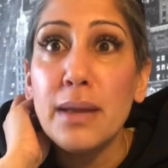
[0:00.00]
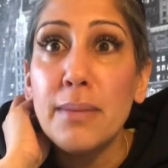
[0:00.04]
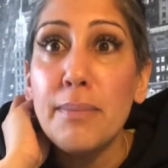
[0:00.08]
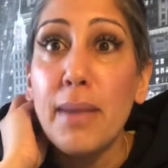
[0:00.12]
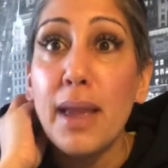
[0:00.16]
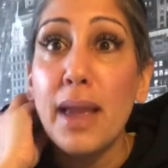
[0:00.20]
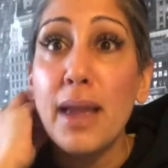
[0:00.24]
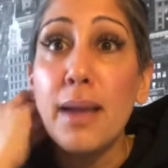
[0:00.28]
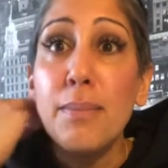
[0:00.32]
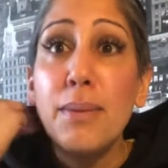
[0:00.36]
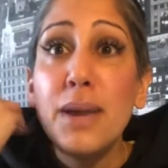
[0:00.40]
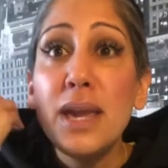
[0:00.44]

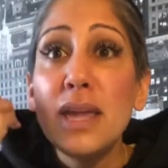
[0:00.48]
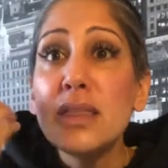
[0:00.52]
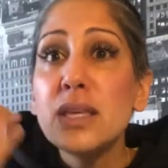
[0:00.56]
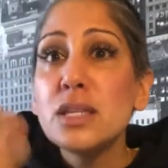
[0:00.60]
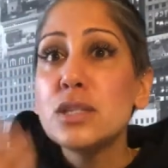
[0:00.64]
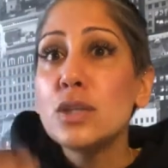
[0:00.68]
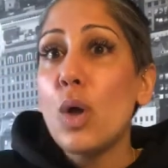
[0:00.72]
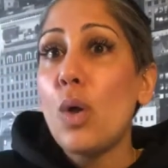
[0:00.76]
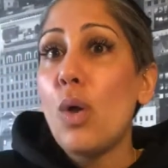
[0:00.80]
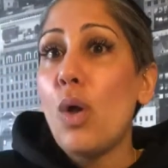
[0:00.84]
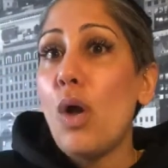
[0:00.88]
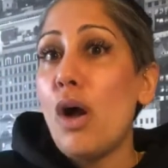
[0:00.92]
Maybe this
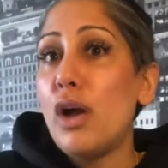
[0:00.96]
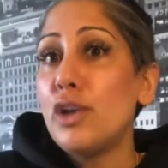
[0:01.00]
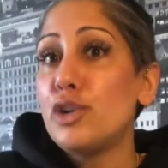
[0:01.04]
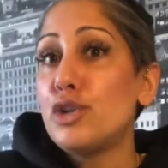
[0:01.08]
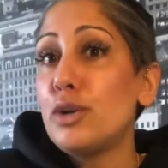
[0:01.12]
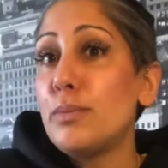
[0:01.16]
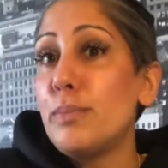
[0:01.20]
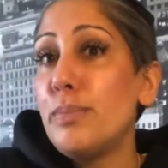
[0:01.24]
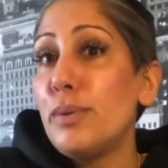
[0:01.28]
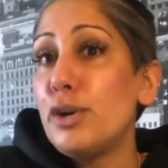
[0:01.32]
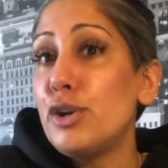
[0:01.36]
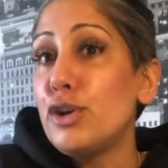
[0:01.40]
whole
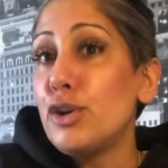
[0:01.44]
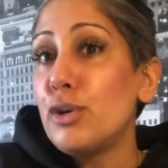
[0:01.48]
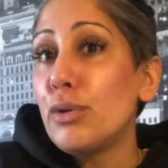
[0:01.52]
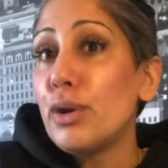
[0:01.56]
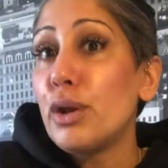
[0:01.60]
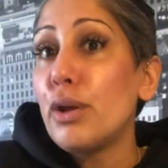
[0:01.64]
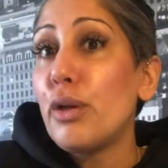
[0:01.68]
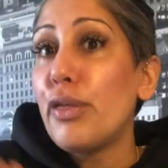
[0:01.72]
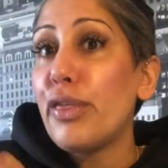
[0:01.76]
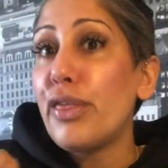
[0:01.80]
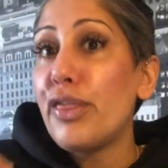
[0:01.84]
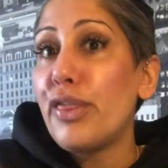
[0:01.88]
entrepreneurial